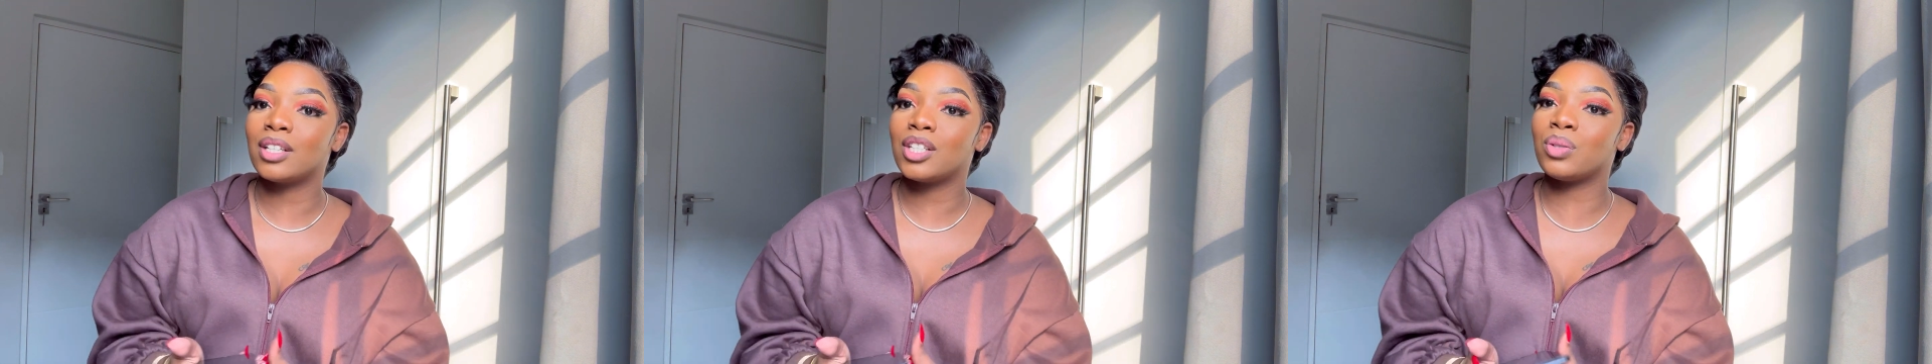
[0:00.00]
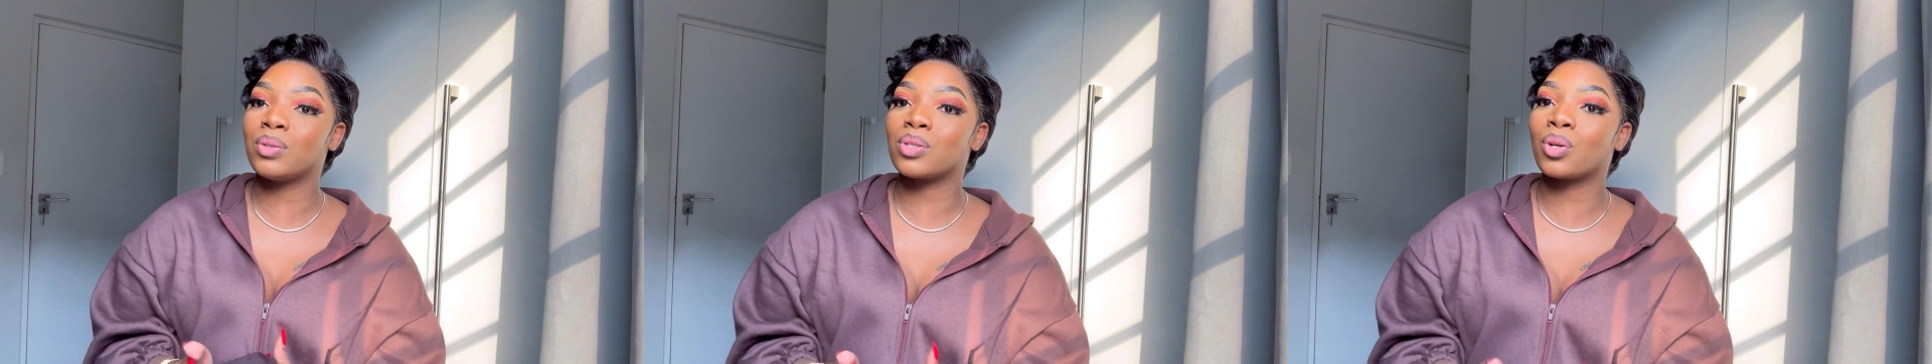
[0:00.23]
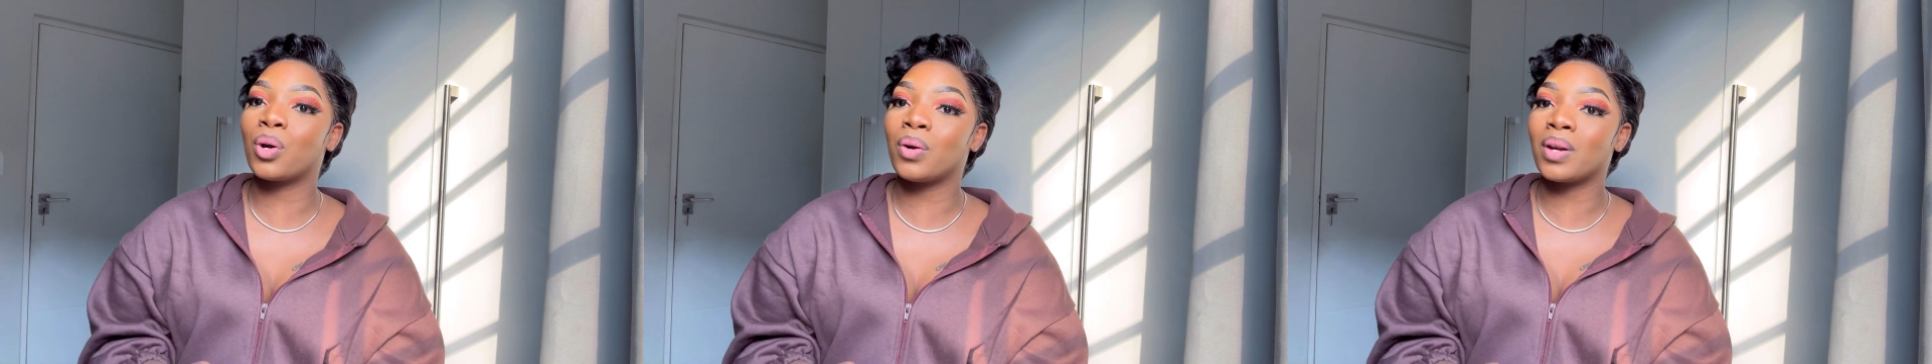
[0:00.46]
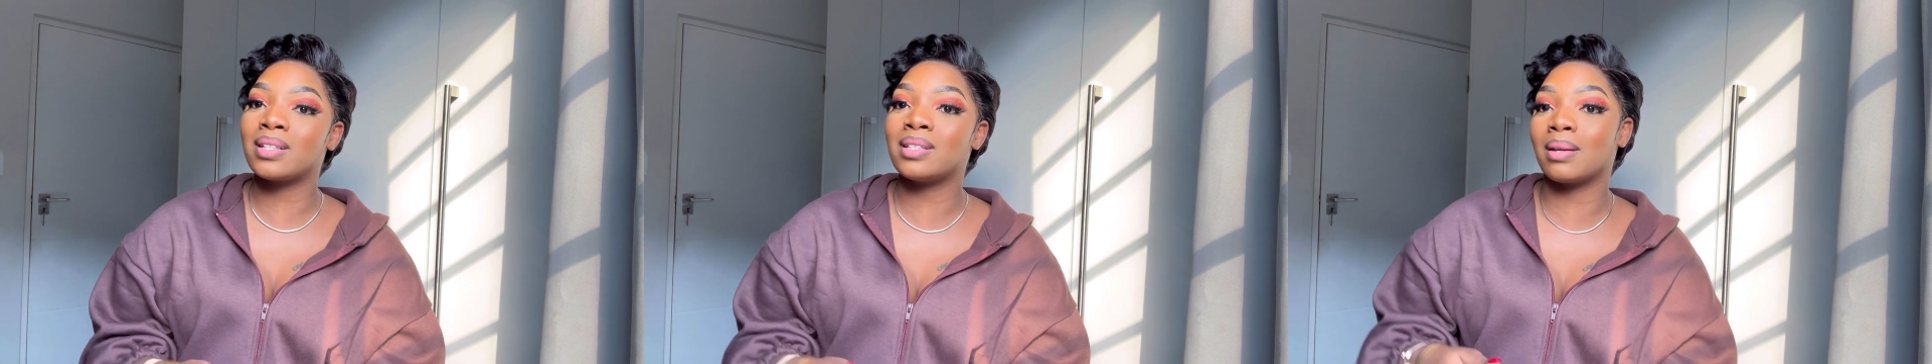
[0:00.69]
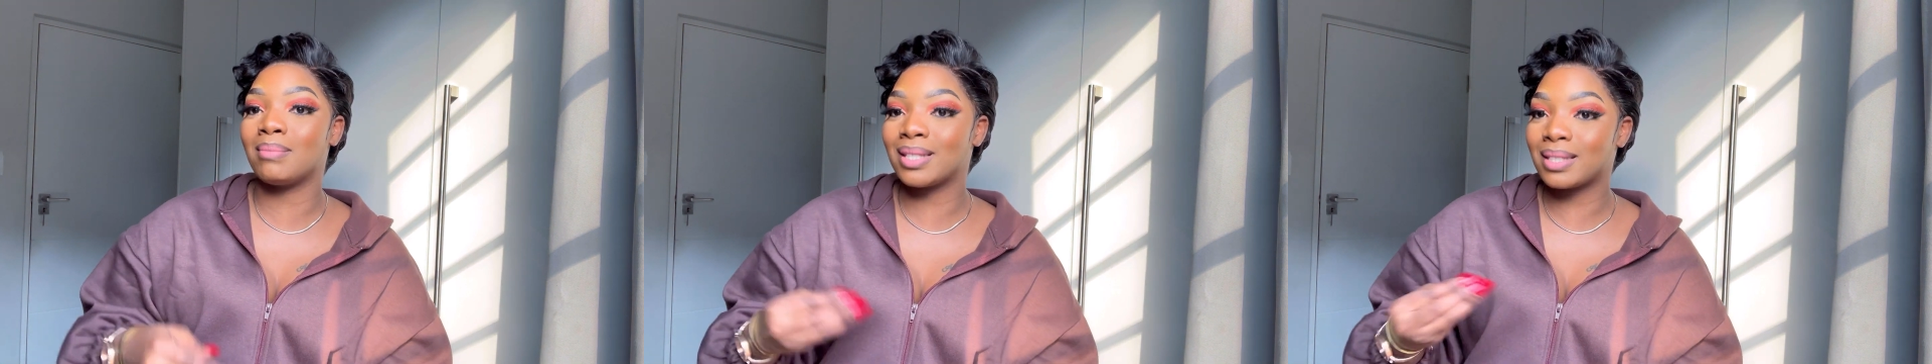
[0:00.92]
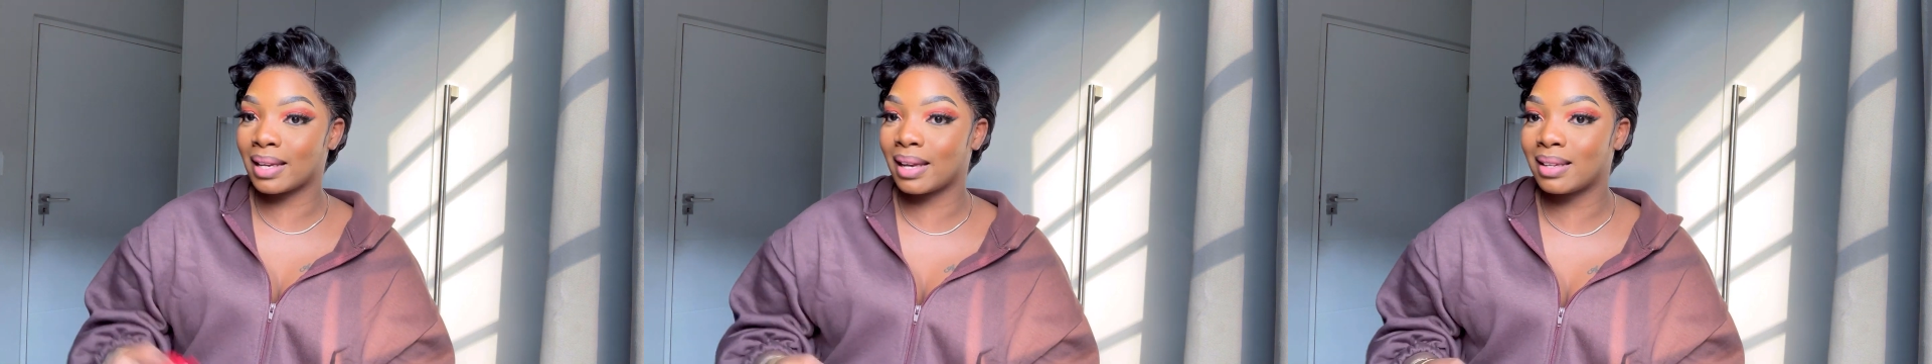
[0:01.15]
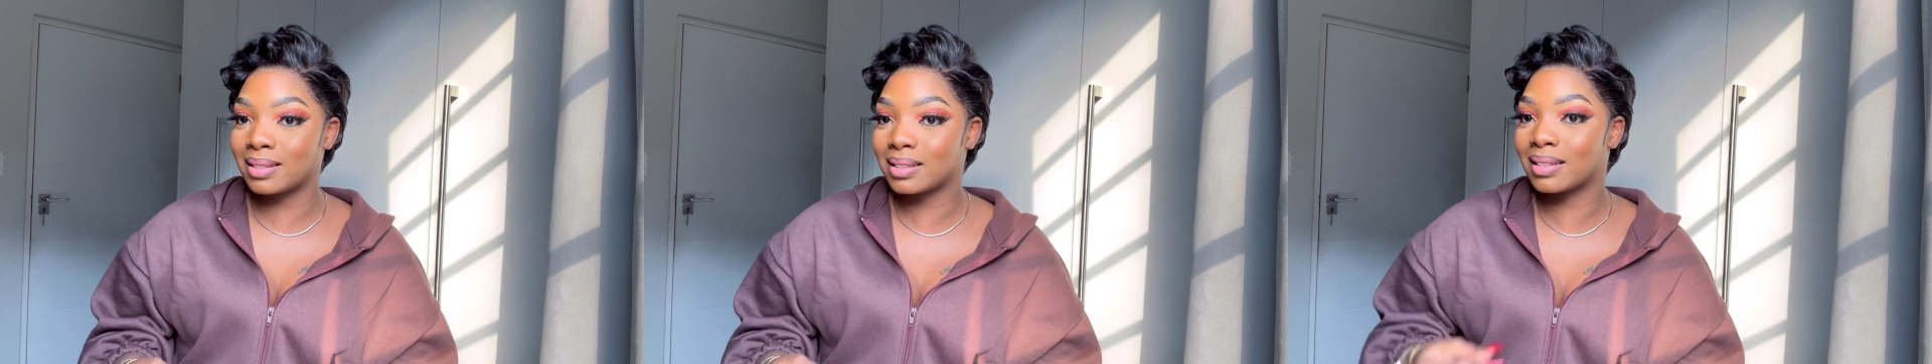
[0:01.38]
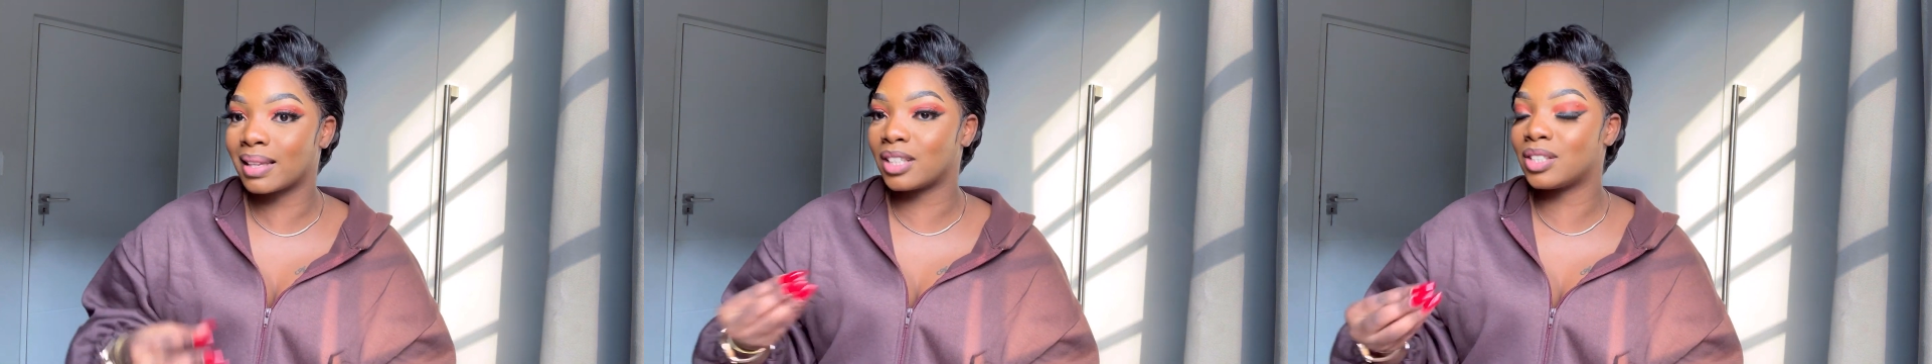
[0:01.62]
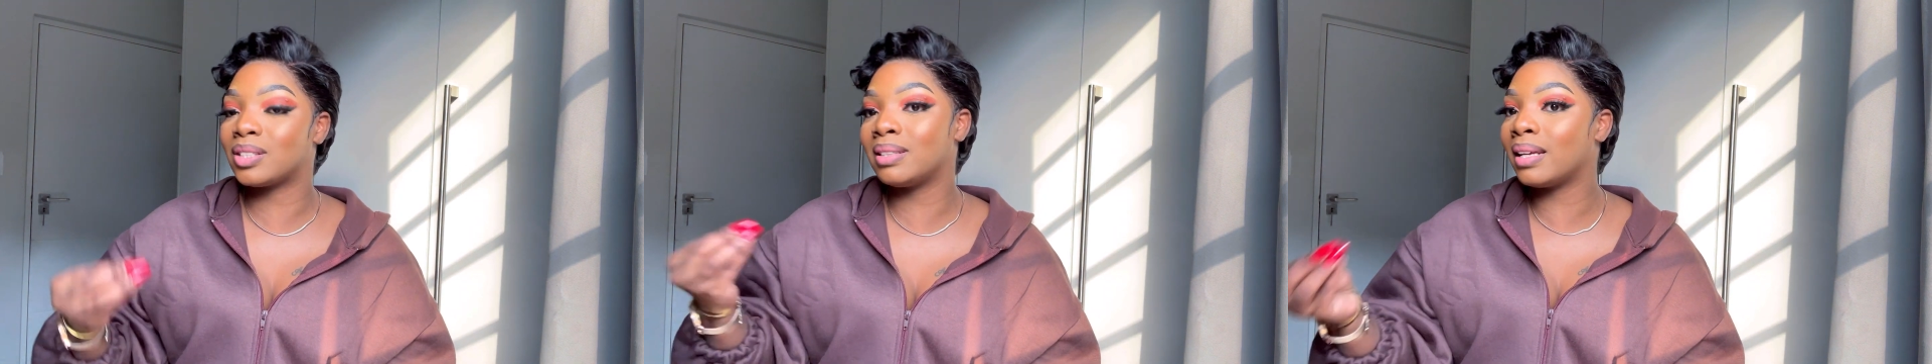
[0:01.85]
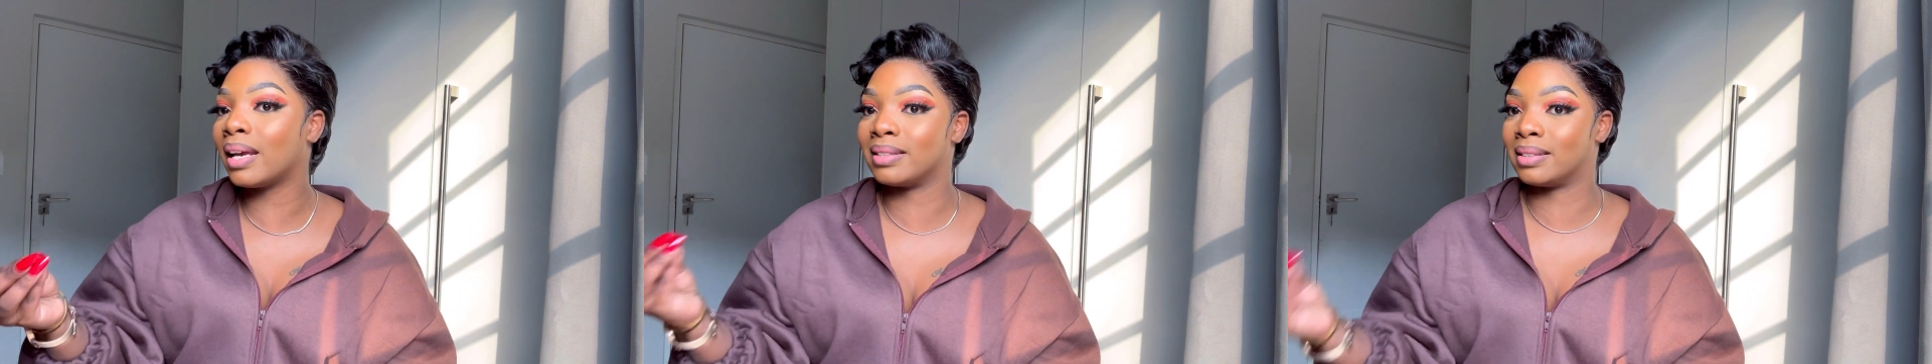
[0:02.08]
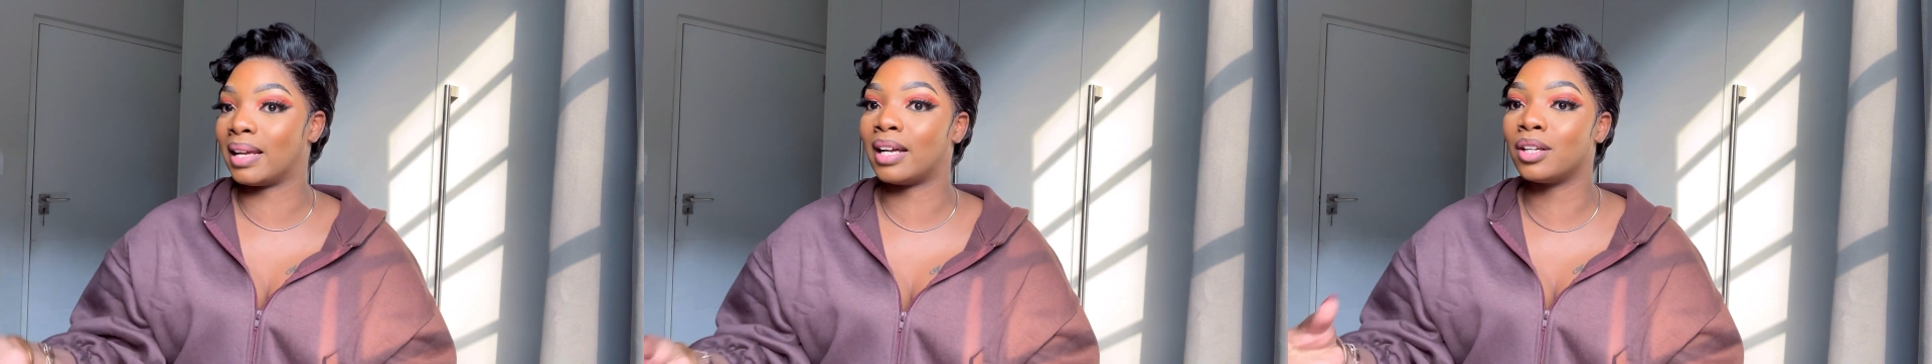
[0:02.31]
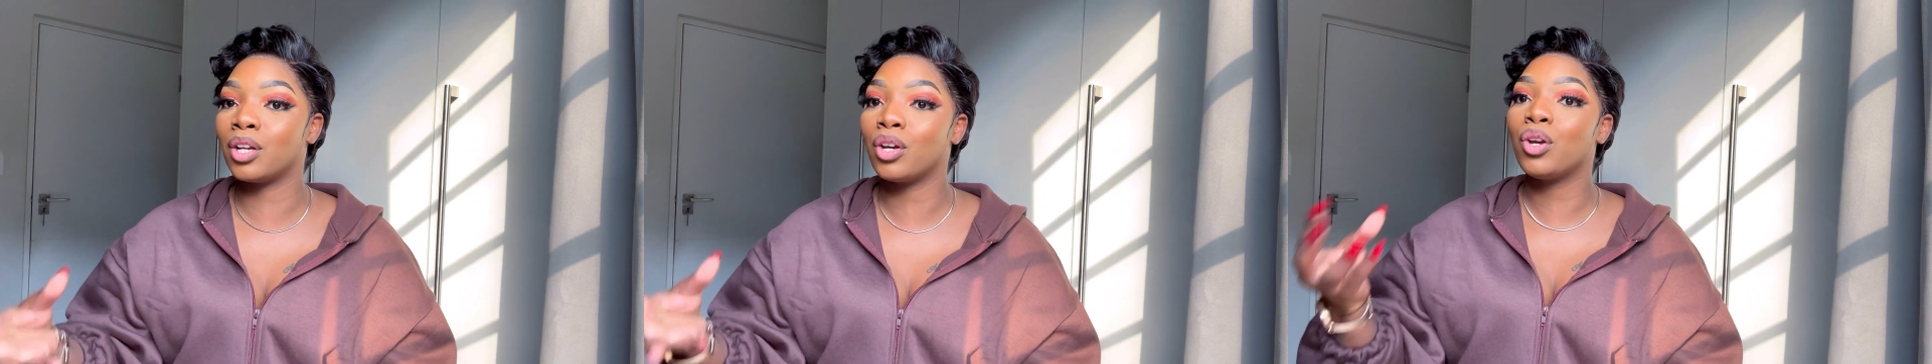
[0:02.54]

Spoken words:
she was correcting mistakes that she has done